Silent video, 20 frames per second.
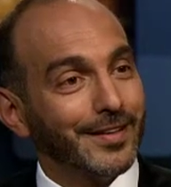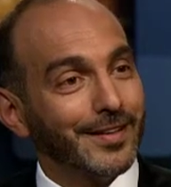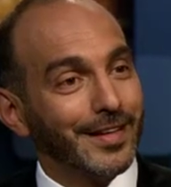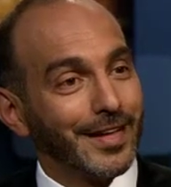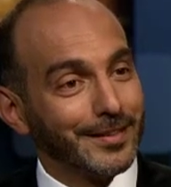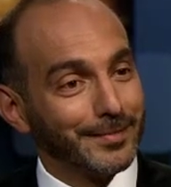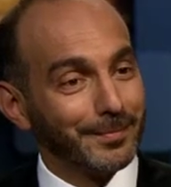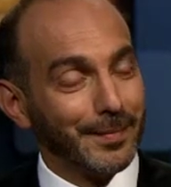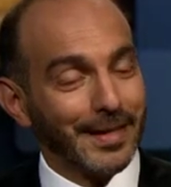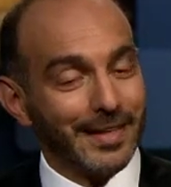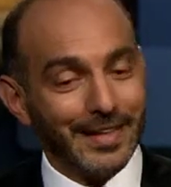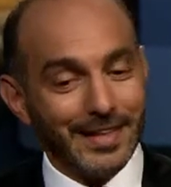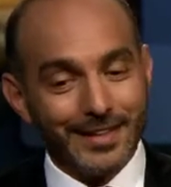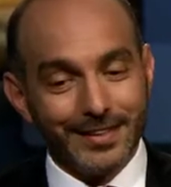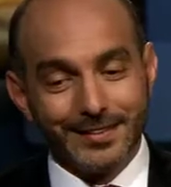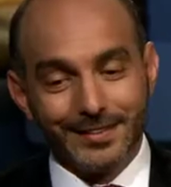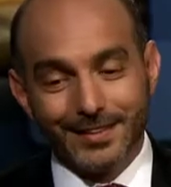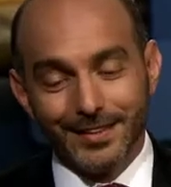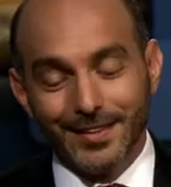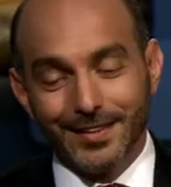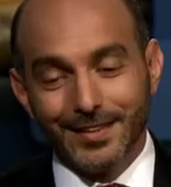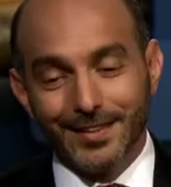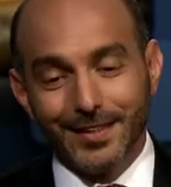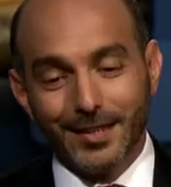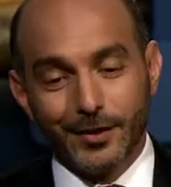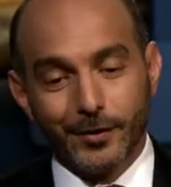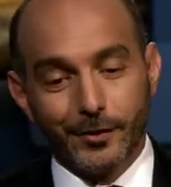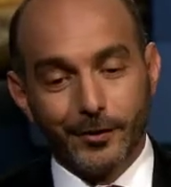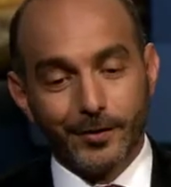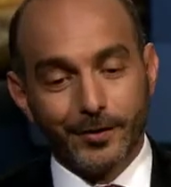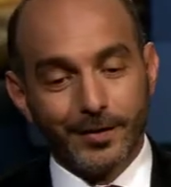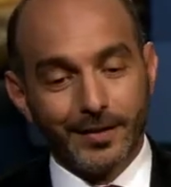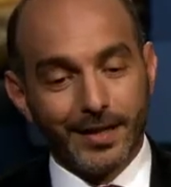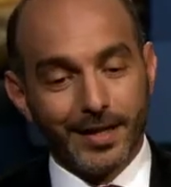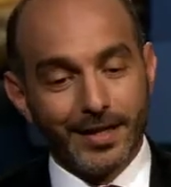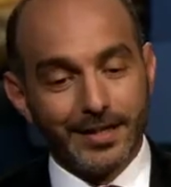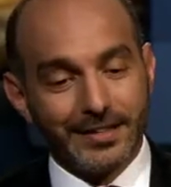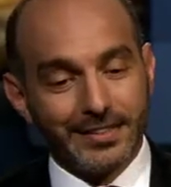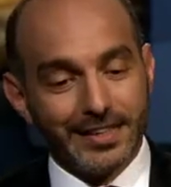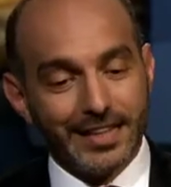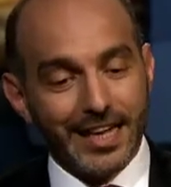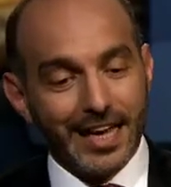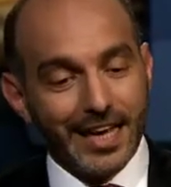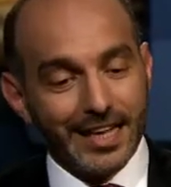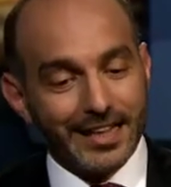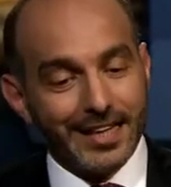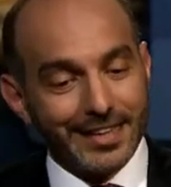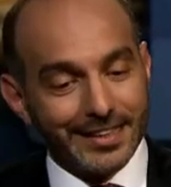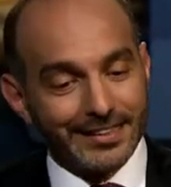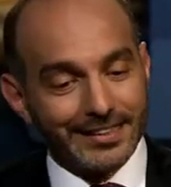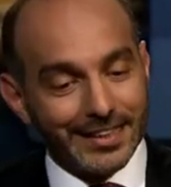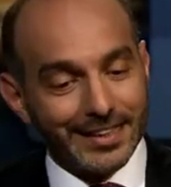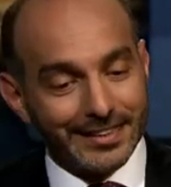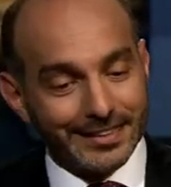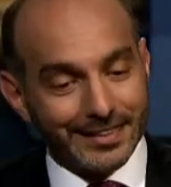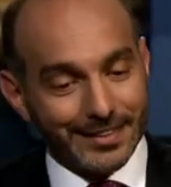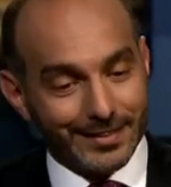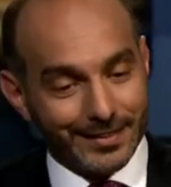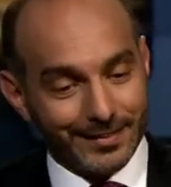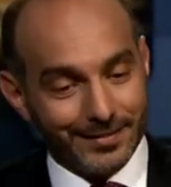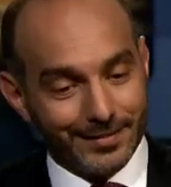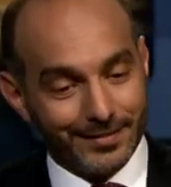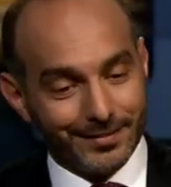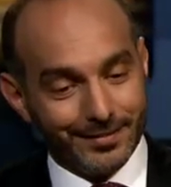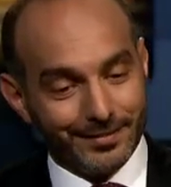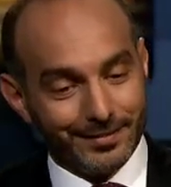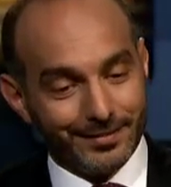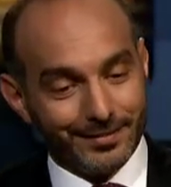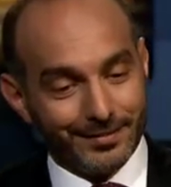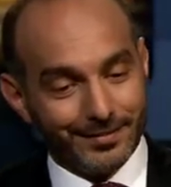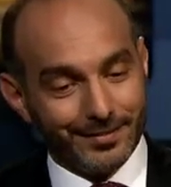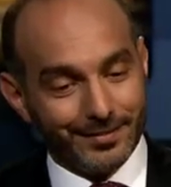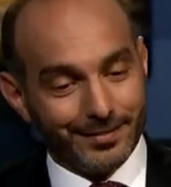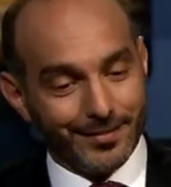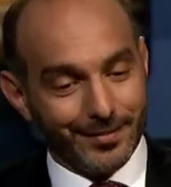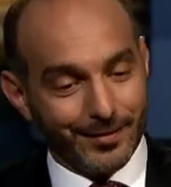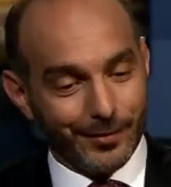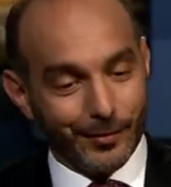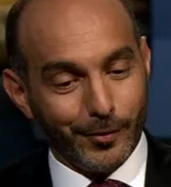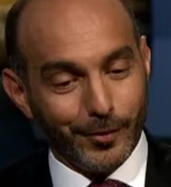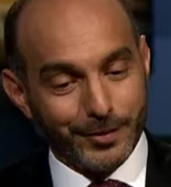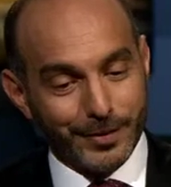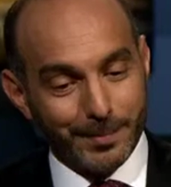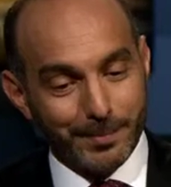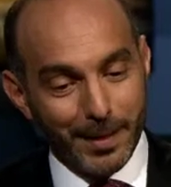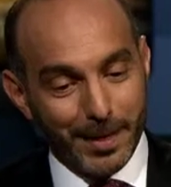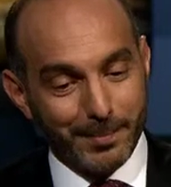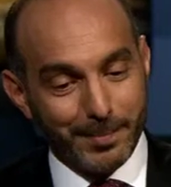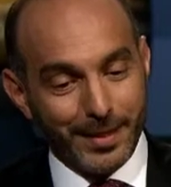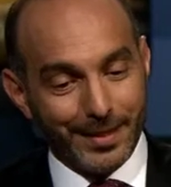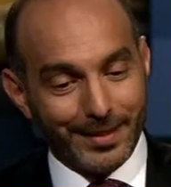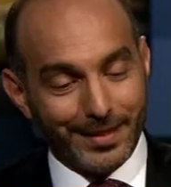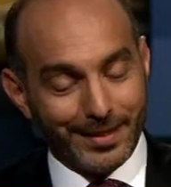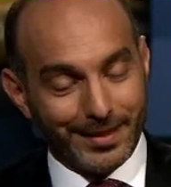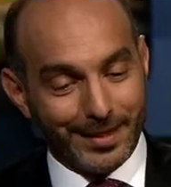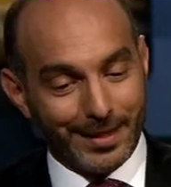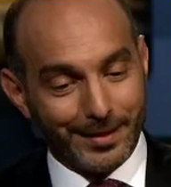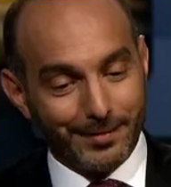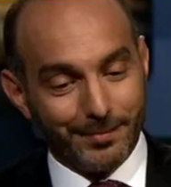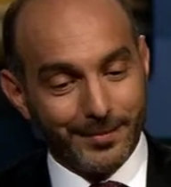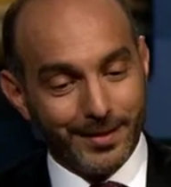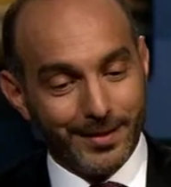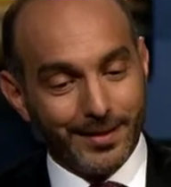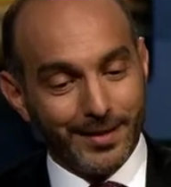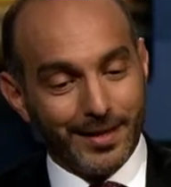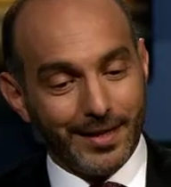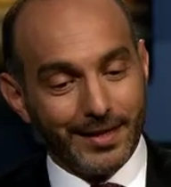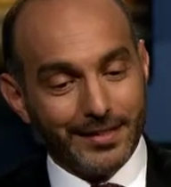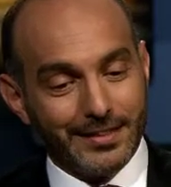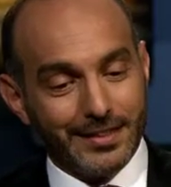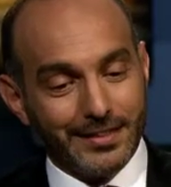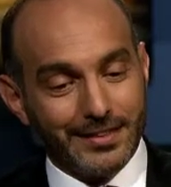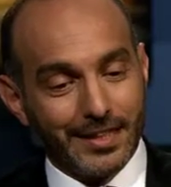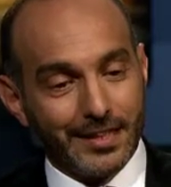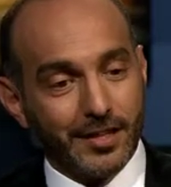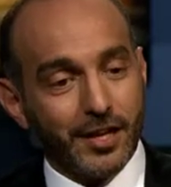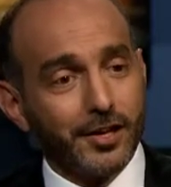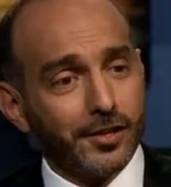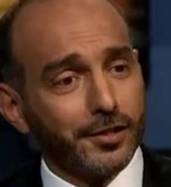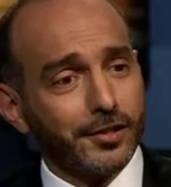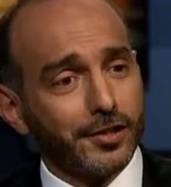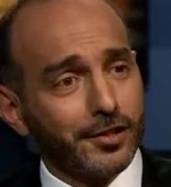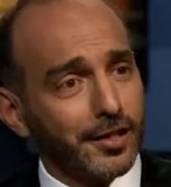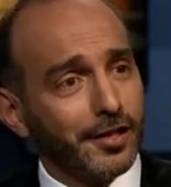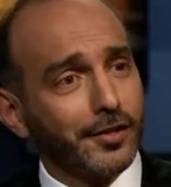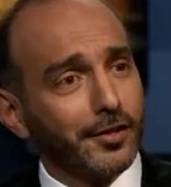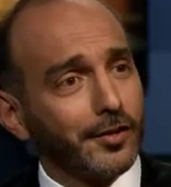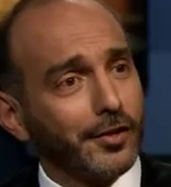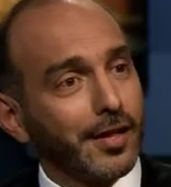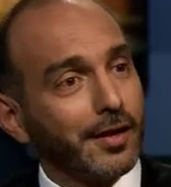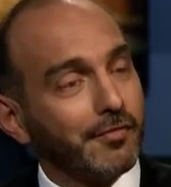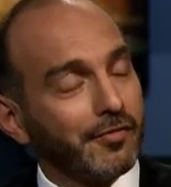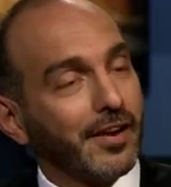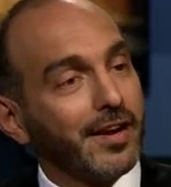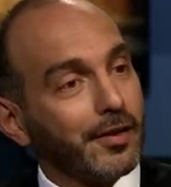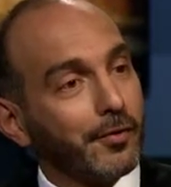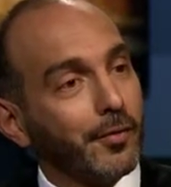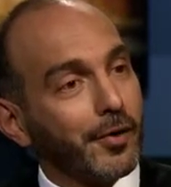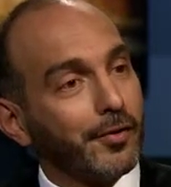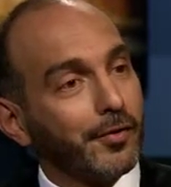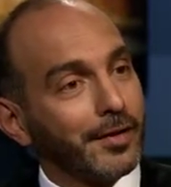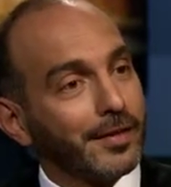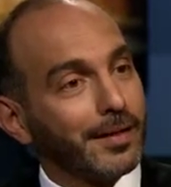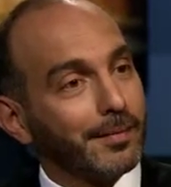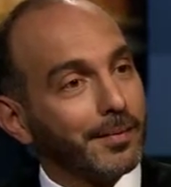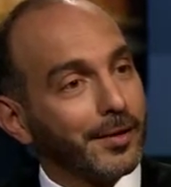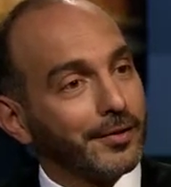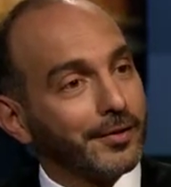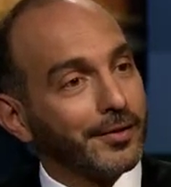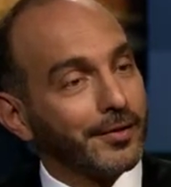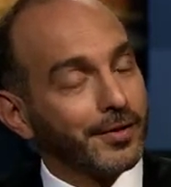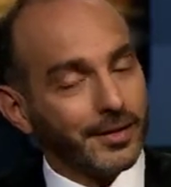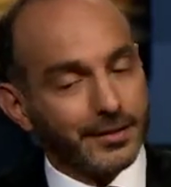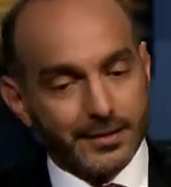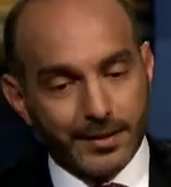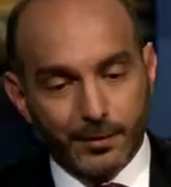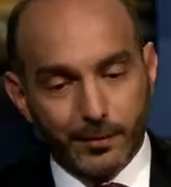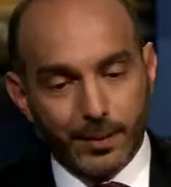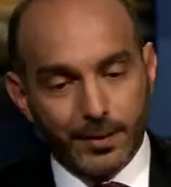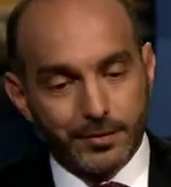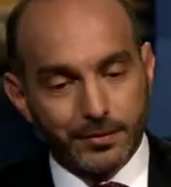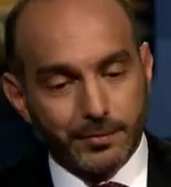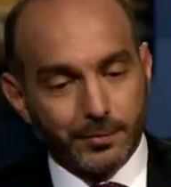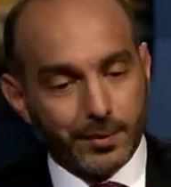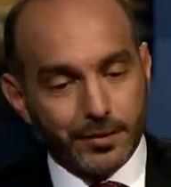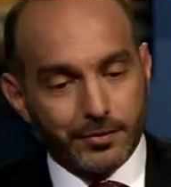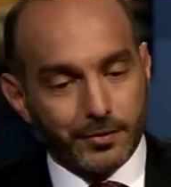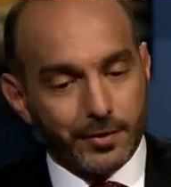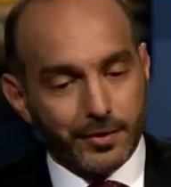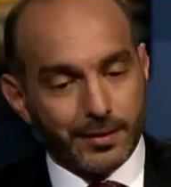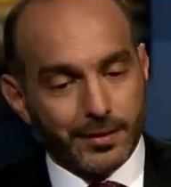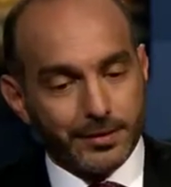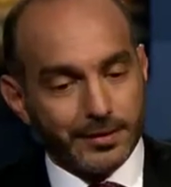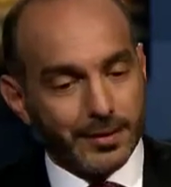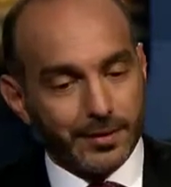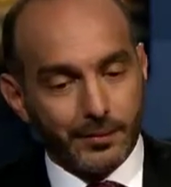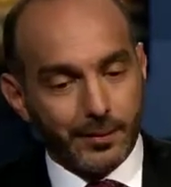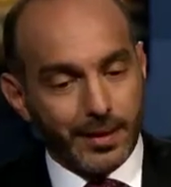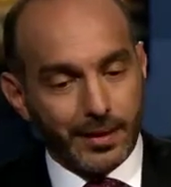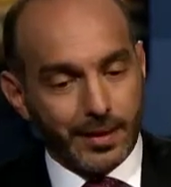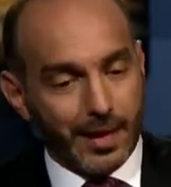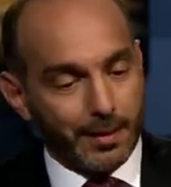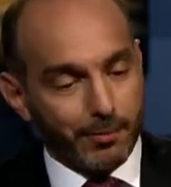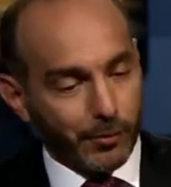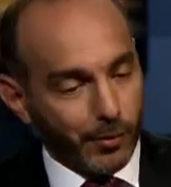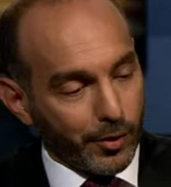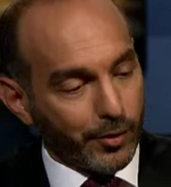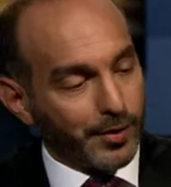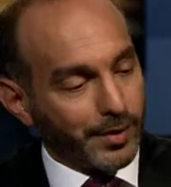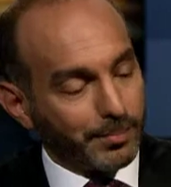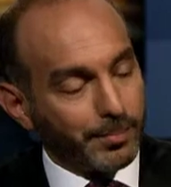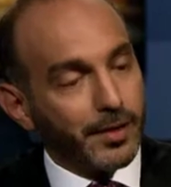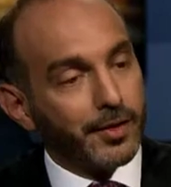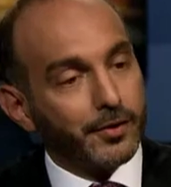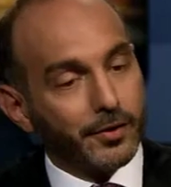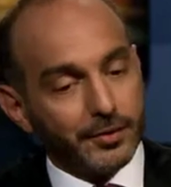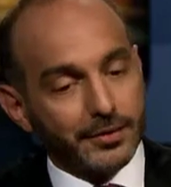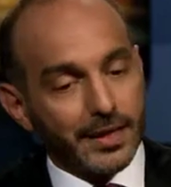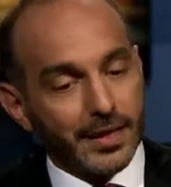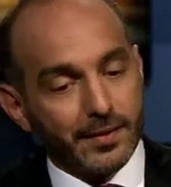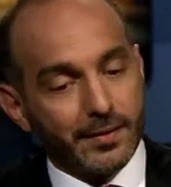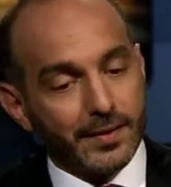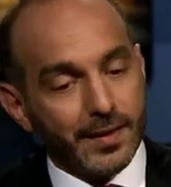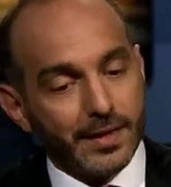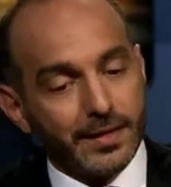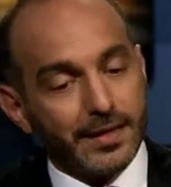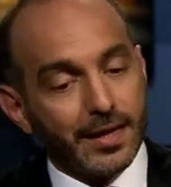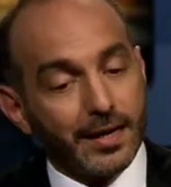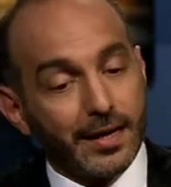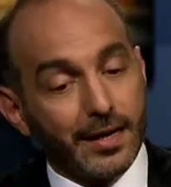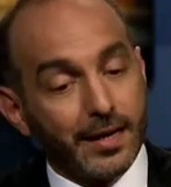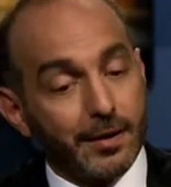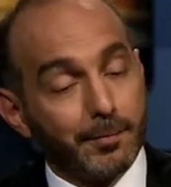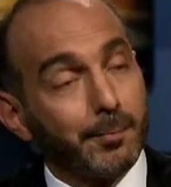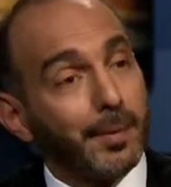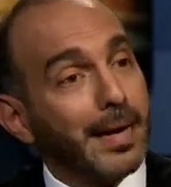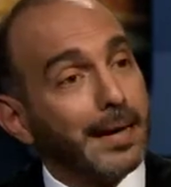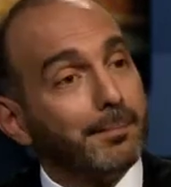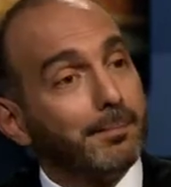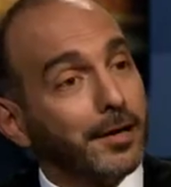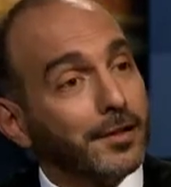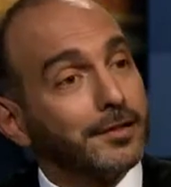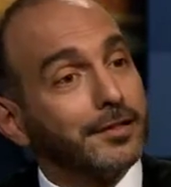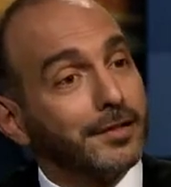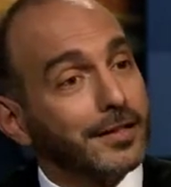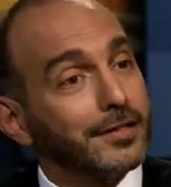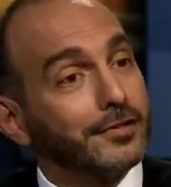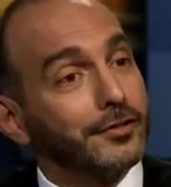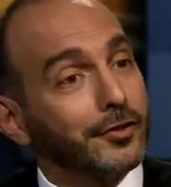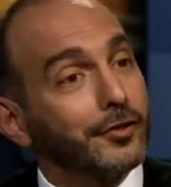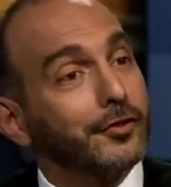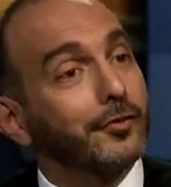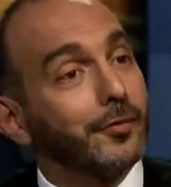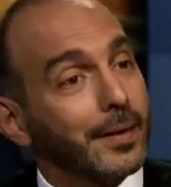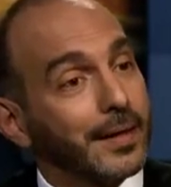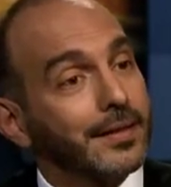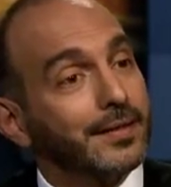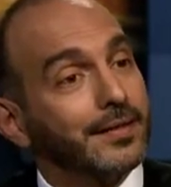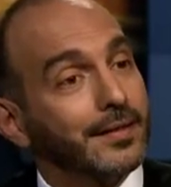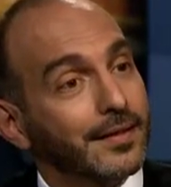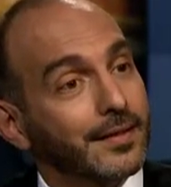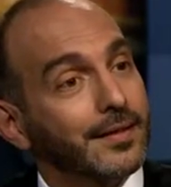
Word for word: That's my niece, Nicole, and she had her sister, who was a baby at the time. And she said, Uncle, Uncle, I'm very worried about her. I said, What's, what's wrong? I said, Well, I'm worried because I think that her belly button is not right.